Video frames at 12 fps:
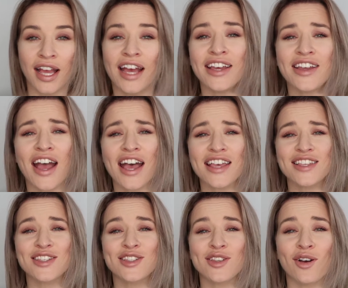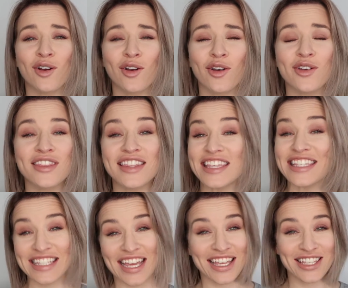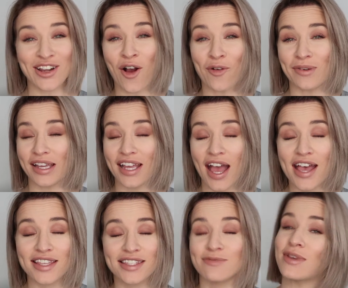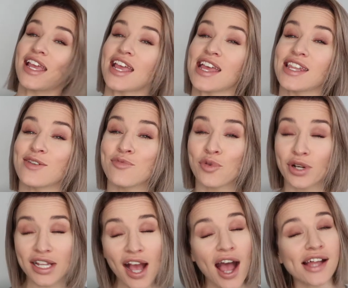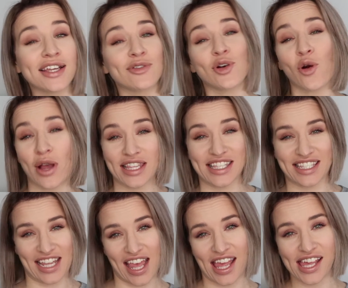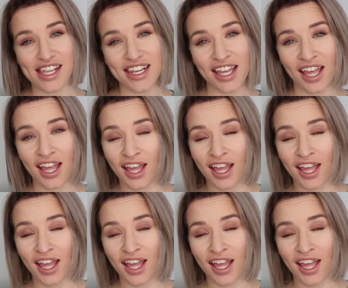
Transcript: Hey guys, so this next hobby has been pretty highly requested.